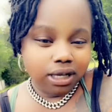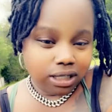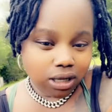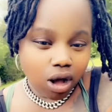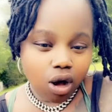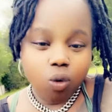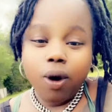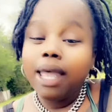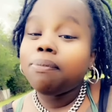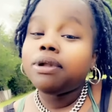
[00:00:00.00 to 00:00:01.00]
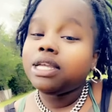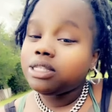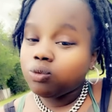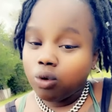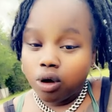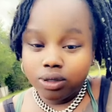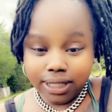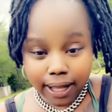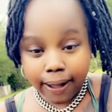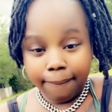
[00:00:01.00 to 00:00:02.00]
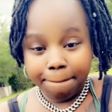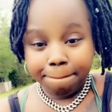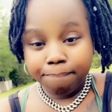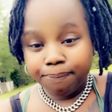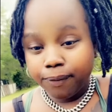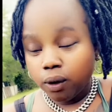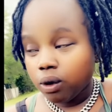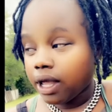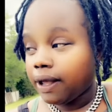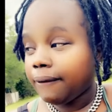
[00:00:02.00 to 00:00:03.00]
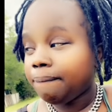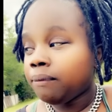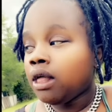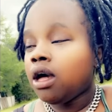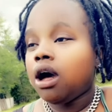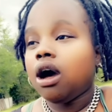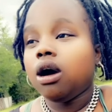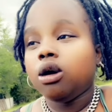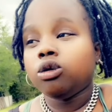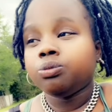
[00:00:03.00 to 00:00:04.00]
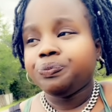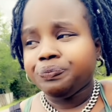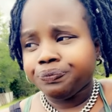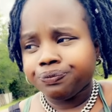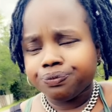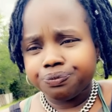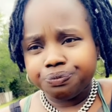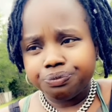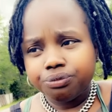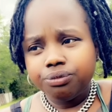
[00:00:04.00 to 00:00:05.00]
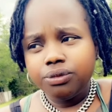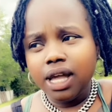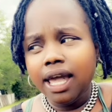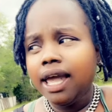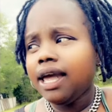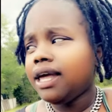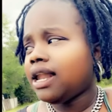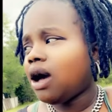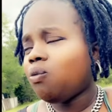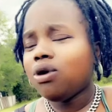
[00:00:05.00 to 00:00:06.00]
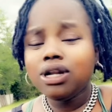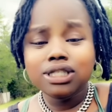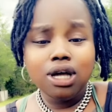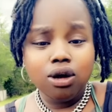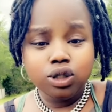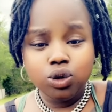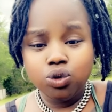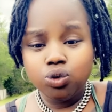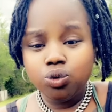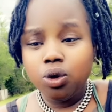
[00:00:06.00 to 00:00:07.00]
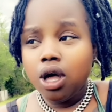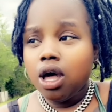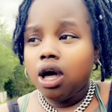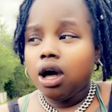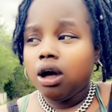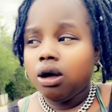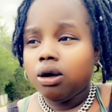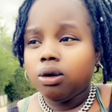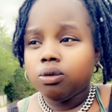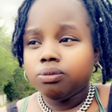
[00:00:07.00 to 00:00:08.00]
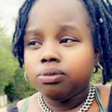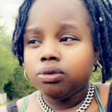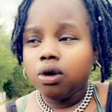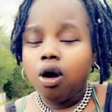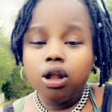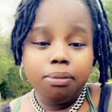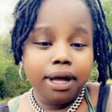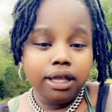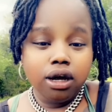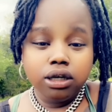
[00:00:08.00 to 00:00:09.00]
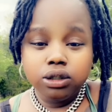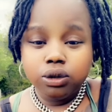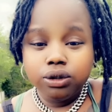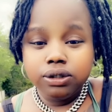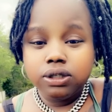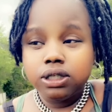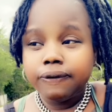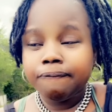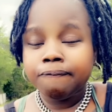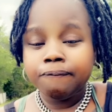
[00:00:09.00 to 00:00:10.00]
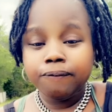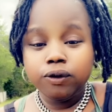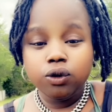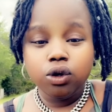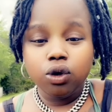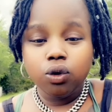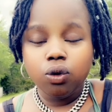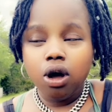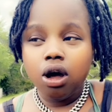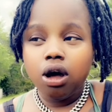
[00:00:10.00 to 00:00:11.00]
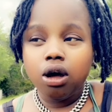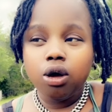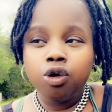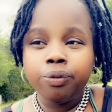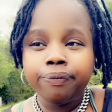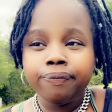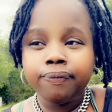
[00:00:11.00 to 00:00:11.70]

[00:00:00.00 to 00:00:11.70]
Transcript: is called right place wrong time okay um and i want to talk to um all of my young adults you know um